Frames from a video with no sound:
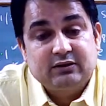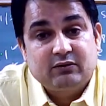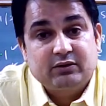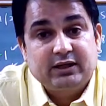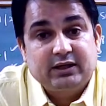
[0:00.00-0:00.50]

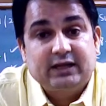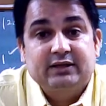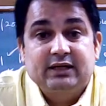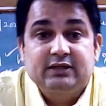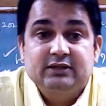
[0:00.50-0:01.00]
Okay, and
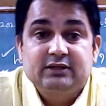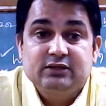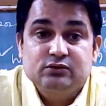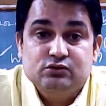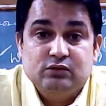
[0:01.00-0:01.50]
then they
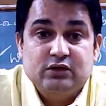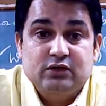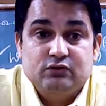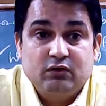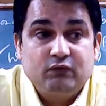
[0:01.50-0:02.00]
used to
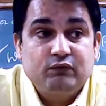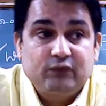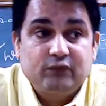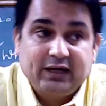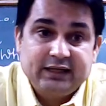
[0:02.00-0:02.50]
control
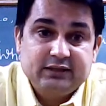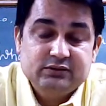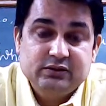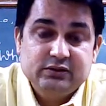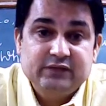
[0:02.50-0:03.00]
fire.
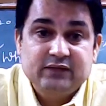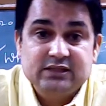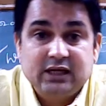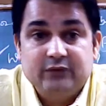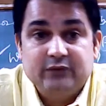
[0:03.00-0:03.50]
So it was
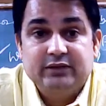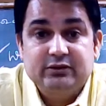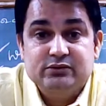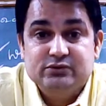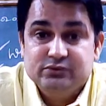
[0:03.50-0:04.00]
how they
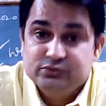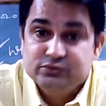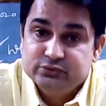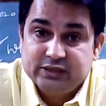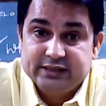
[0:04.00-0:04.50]
used to
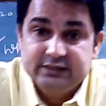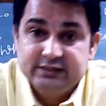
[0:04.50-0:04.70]
do that.